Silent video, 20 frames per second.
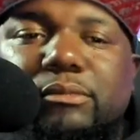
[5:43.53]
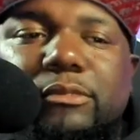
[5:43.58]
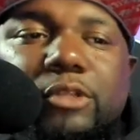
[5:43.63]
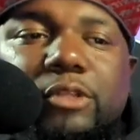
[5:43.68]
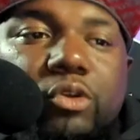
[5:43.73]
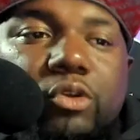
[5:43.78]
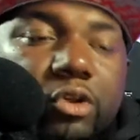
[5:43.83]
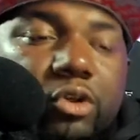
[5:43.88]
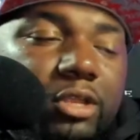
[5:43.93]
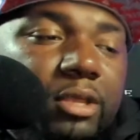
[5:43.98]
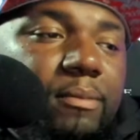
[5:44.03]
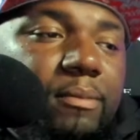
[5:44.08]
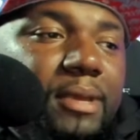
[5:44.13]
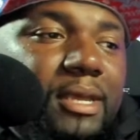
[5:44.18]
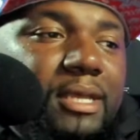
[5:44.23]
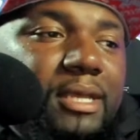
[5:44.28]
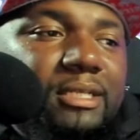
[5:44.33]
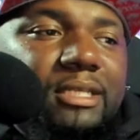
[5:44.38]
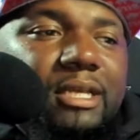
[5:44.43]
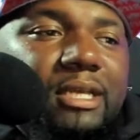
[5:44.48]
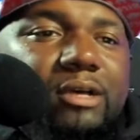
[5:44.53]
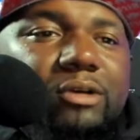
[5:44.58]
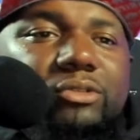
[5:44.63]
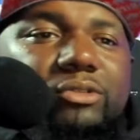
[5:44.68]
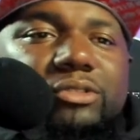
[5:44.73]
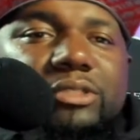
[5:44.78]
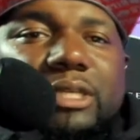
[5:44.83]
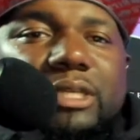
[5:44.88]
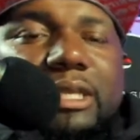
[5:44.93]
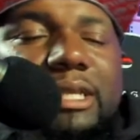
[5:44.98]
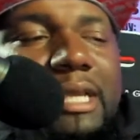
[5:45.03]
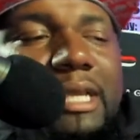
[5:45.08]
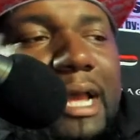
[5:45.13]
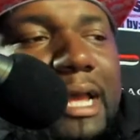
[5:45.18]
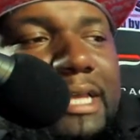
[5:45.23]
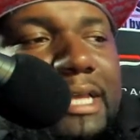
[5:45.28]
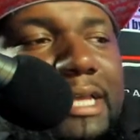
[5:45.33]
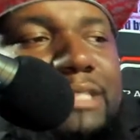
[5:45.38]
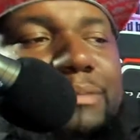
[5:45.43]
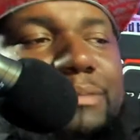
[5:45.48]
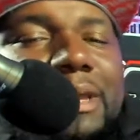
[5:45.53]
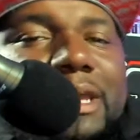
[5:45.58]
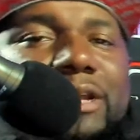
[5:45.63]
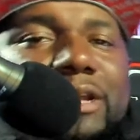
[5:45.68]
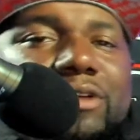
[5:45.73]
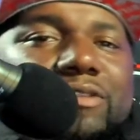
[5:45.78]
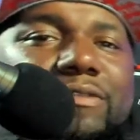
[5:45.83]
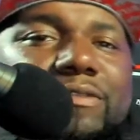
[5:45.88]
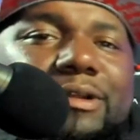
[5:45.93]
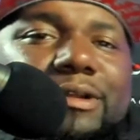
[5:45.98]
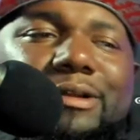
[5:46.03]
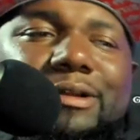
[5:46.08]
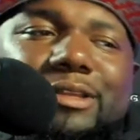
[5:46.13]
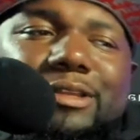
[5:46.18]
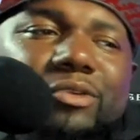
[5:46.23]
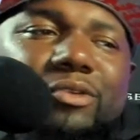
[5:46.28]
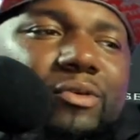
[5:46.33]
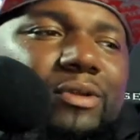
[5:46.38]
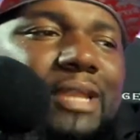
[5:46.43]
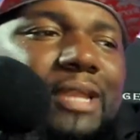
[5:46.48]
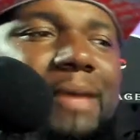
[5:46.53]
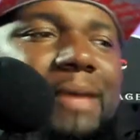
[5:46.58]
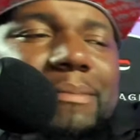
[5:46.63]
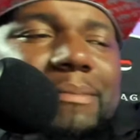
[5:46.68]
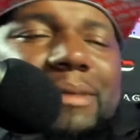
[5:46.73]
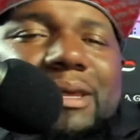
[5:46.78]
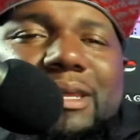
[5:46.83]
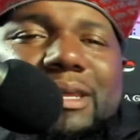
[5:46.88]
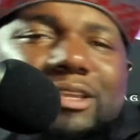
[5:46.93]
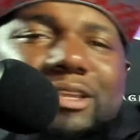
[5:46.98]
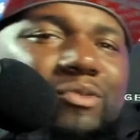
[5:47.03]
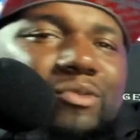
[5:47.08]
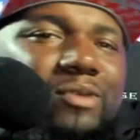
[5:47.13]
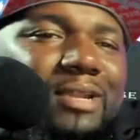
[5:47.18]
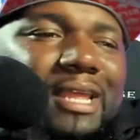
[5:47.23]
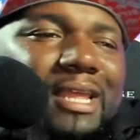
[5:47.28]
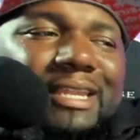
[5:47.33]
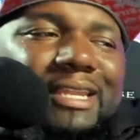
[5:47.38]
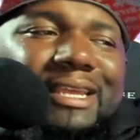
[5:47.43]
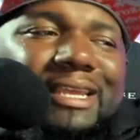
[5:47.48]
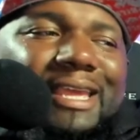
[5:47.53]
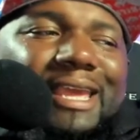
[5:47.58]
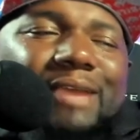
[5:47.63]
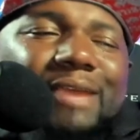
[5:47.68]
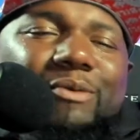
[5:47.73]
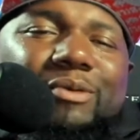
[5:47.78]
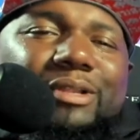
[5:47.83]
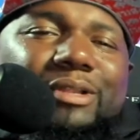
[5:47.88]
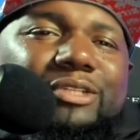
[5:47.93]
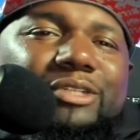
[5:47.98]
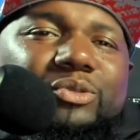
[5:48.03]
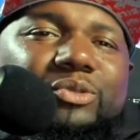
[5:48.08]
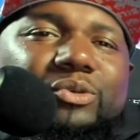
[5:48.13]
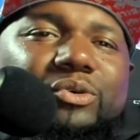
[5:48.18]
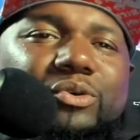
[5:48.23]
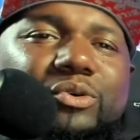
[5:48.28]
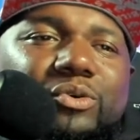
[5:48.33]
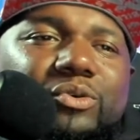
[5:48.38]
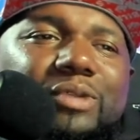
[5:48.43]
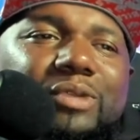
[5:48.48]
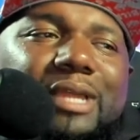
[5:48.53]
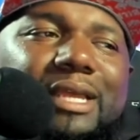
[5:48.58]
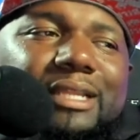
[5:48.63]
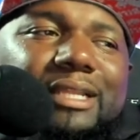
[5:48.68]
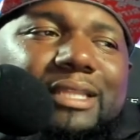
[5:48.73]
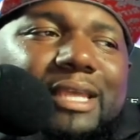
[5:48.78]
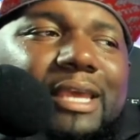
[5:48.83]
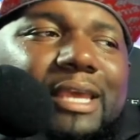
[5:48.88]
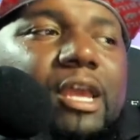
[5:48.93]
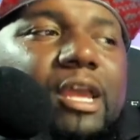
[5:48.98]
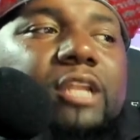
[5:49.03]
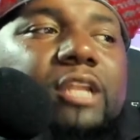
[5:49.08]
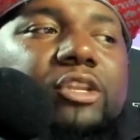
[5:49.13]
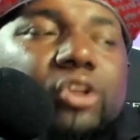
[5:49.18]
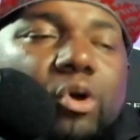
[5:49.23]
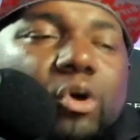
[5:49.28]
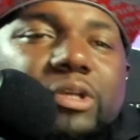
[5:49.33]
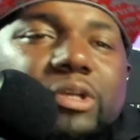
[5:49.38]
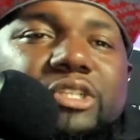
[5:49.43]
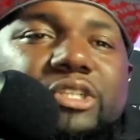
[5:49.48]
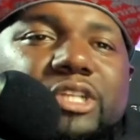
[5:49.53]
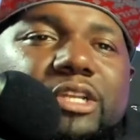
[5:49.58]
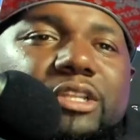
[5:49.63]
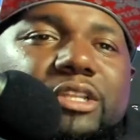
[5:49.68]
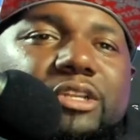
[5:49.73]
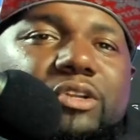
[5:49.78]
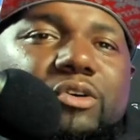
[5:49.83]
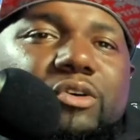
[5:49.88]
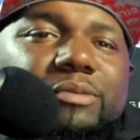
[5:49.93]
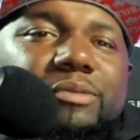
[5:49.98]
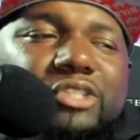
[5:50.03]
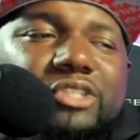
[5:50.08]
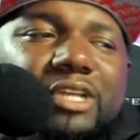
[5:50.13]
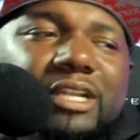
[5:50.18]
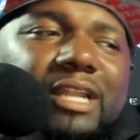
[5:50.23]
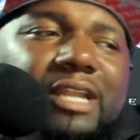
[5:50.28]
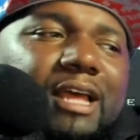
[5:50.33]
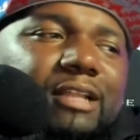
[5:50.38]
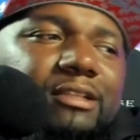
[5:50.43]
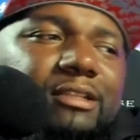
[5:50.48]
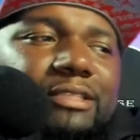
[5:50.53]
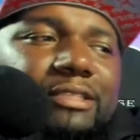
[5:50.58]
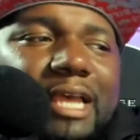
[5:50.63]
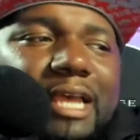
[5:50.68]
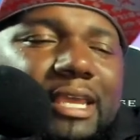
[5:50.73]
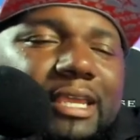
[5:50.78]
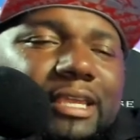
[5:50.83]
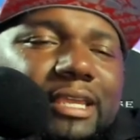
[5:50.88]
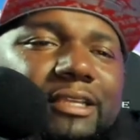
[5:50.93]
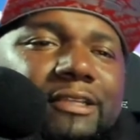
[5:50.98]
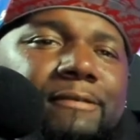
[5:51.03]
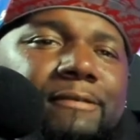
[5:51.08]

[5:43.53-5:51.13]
You go to your man's house and he got his man over there. You and that nigga ain't really too cool like that. Y'all know each other though, but y'all not tight.